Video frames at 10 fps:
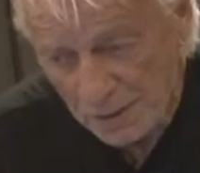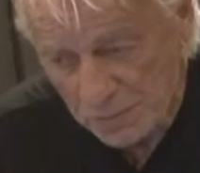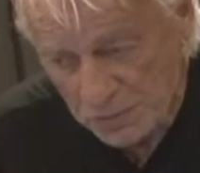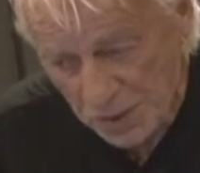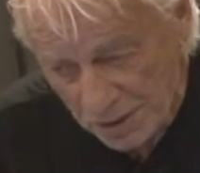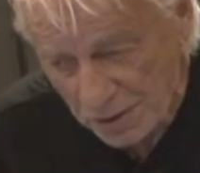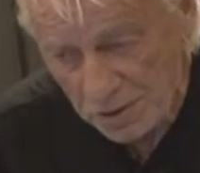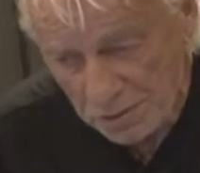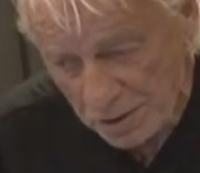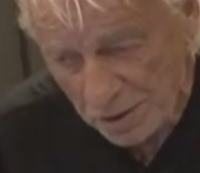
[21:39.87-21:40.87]
mistake and
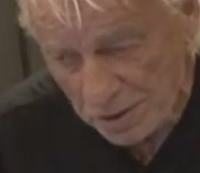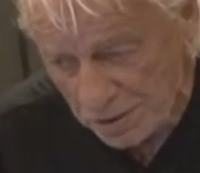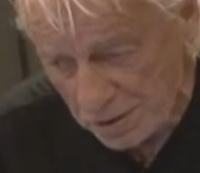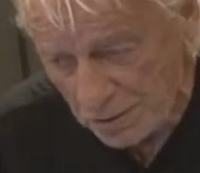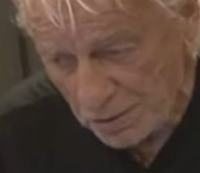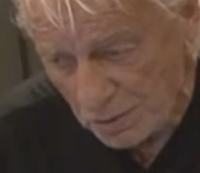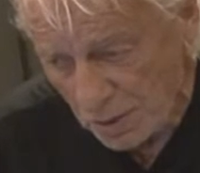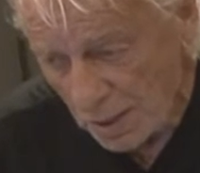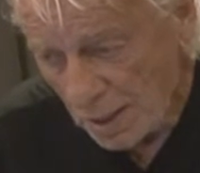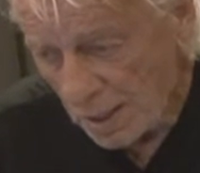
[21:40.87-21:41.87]
continue.
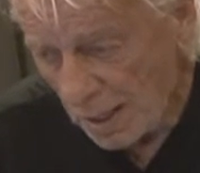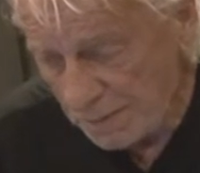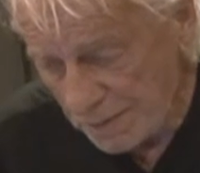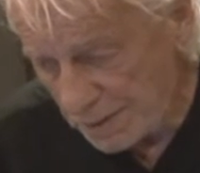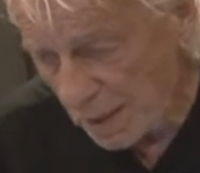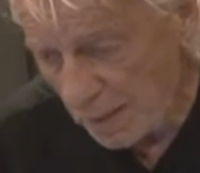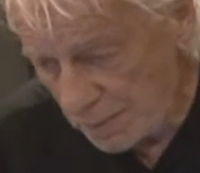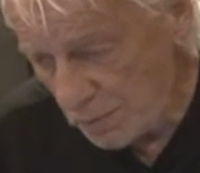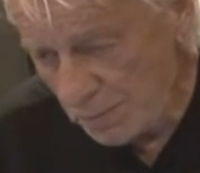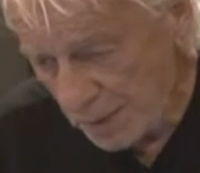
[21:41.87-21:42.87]
Every time
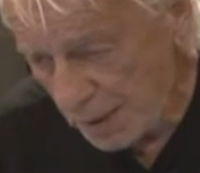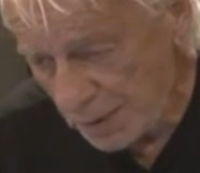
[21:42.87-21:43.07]
you make a